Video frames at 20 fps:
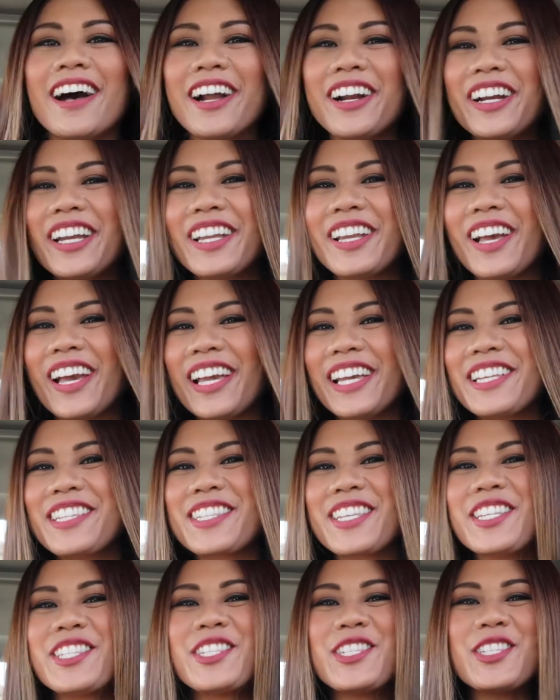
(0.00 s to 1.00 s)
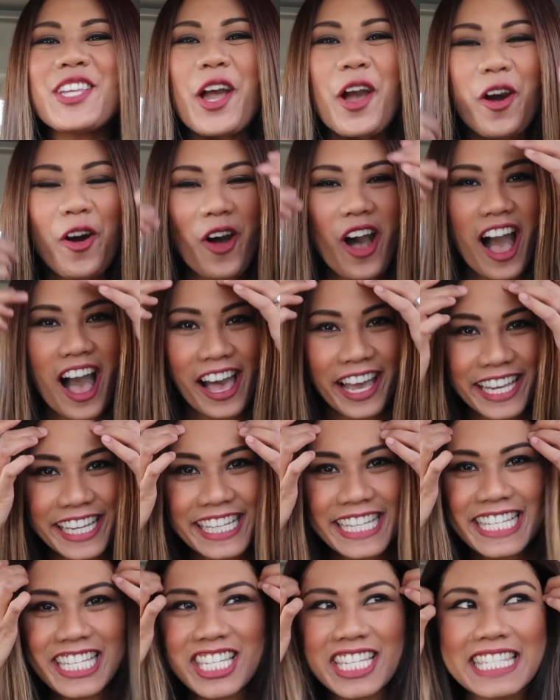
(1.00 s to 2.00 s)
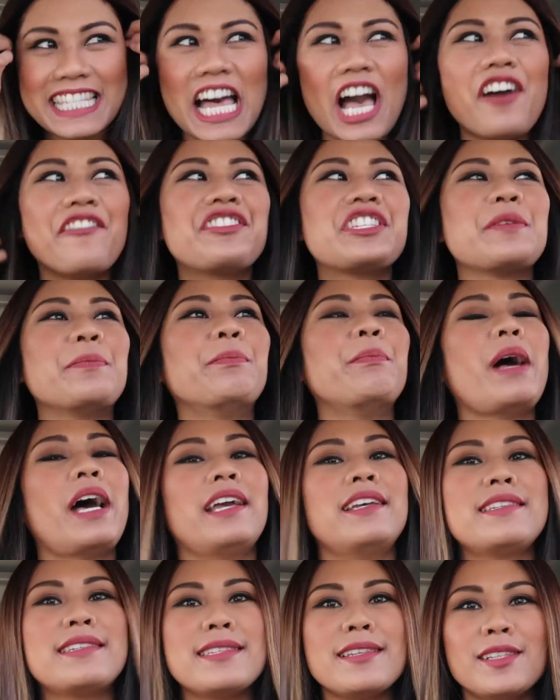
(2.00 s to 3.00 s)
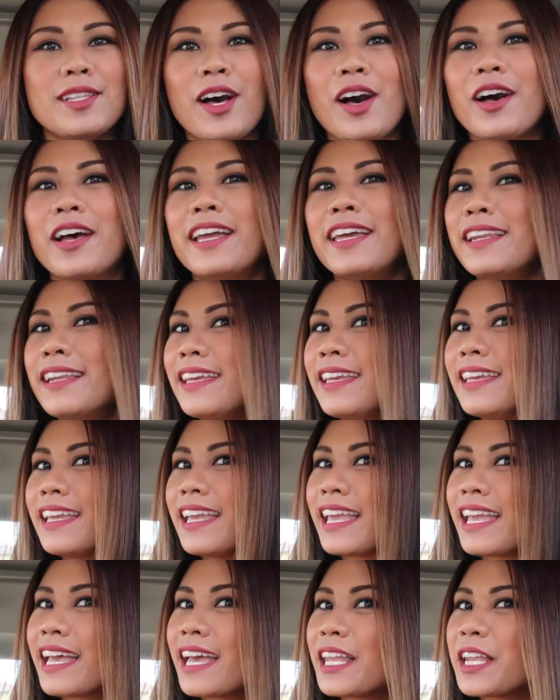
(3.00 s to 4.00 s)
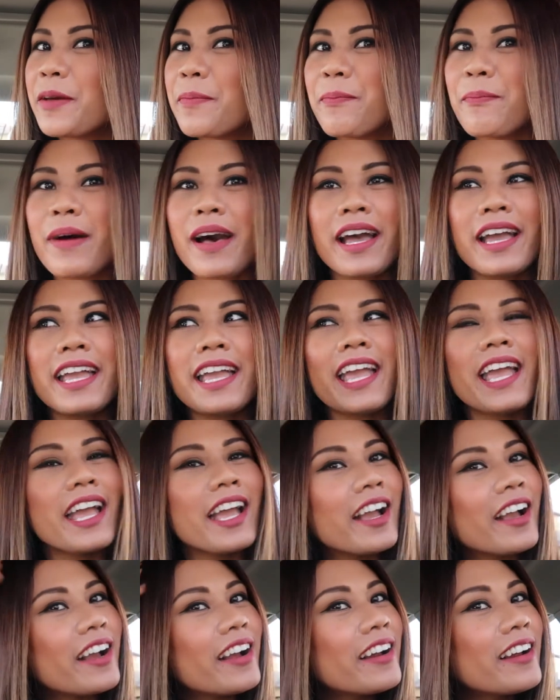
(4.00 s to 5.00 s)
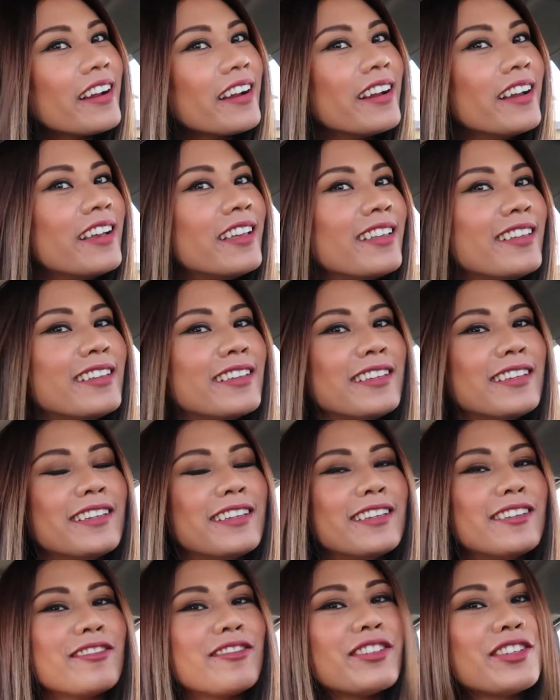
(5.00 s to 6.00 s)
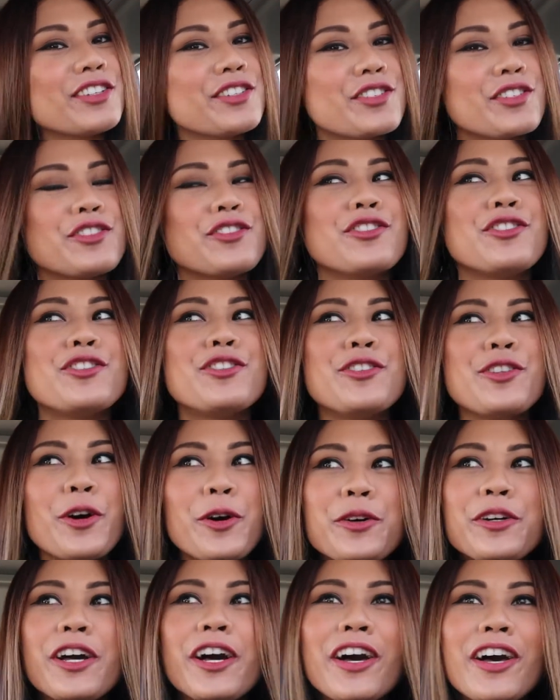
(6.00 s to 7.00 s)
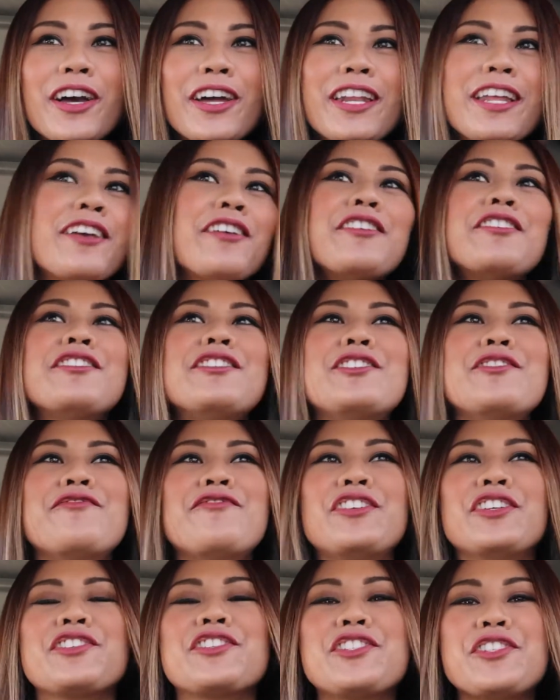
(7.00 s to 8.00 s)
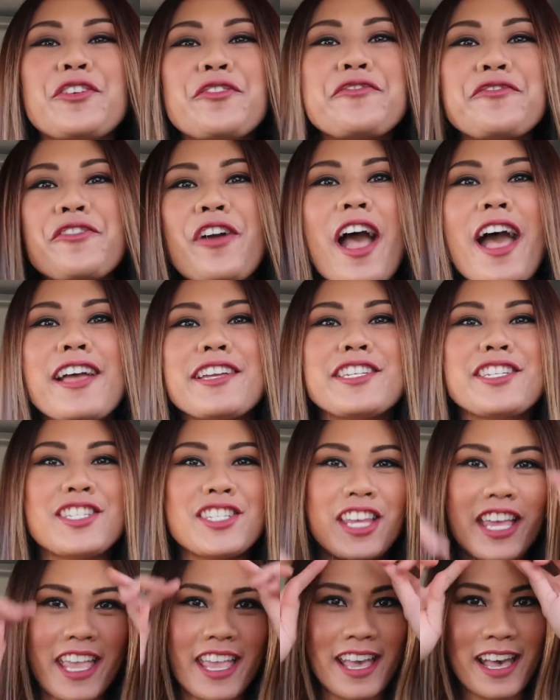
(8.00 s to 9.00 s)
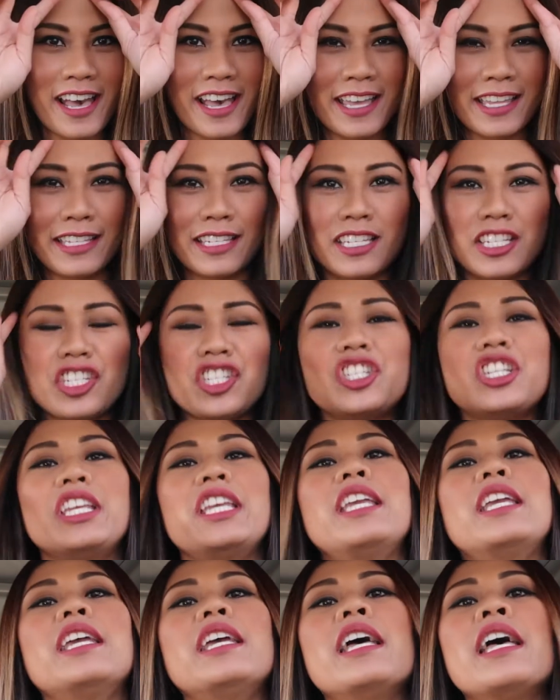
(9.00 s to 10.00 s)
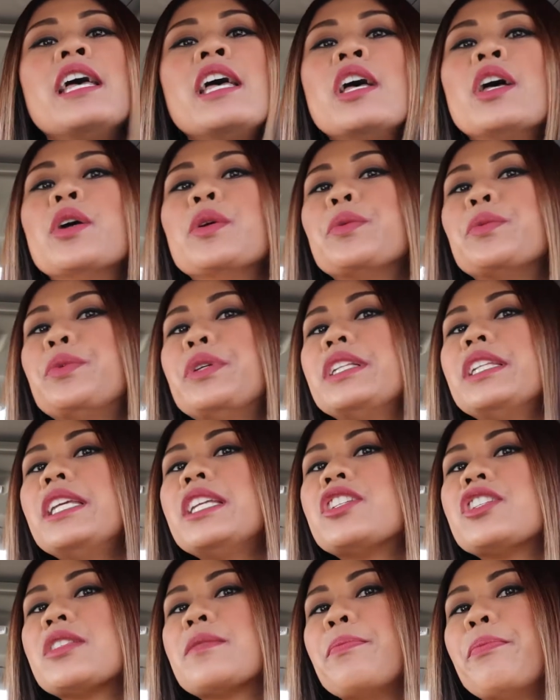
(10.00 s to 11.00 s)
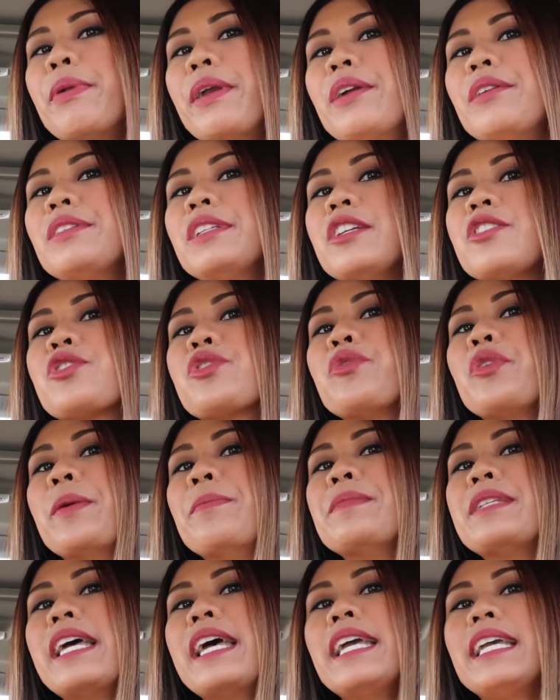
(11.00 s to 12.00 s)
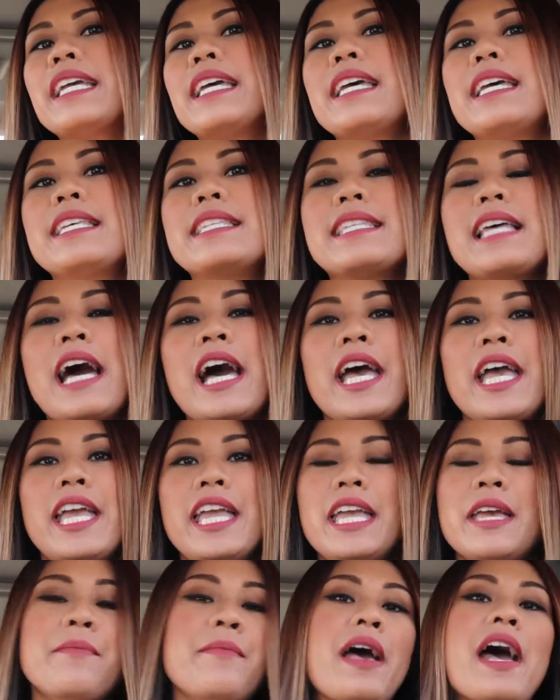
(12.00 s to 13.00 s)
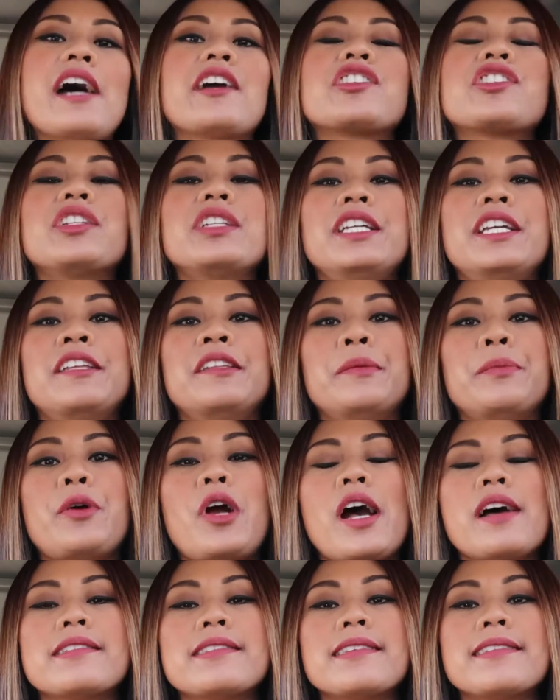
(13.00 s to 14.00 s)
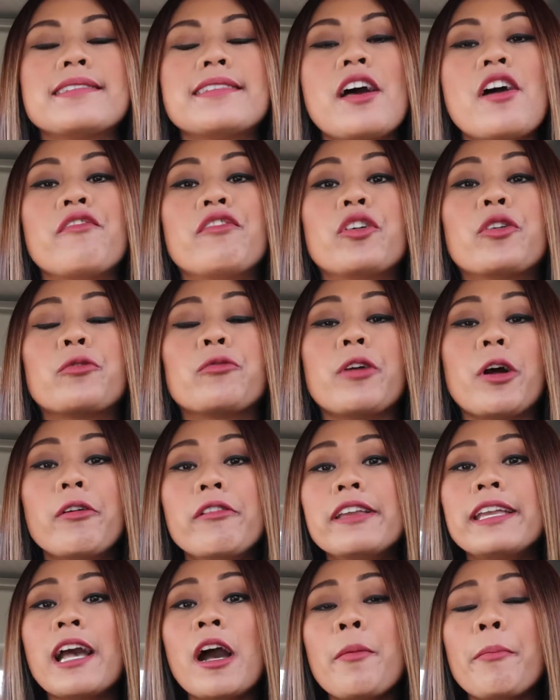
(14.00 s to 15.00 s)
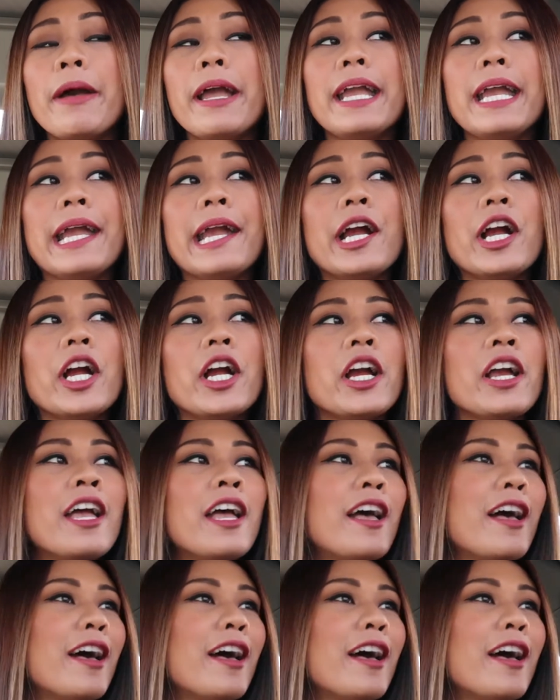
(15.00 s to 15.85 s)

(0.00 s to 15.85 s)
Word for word: Alright guys, so I just left my salon and my hair feels so good. Feels so fresh, and she really just barely trimmed it because I am actually in the process of growing out my hair.